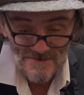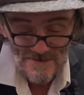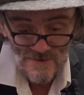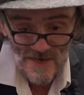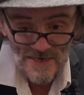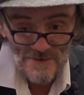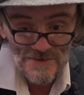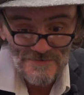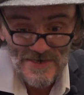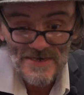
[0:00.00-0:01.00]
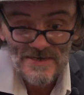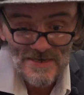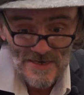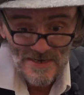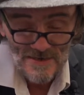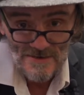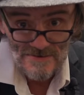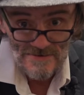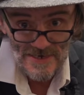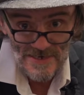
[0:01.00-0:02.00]
That's quite good of her,
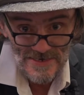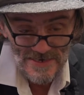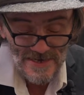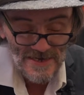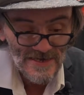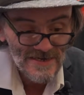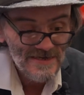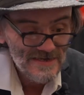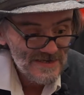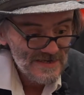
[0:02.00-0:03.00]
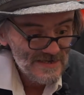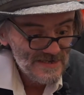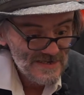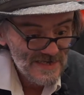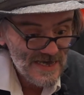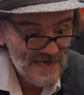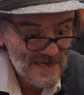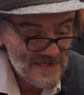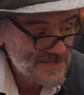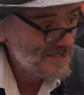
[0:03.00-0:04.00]
really.
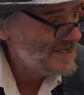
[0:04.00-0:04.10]
Yes.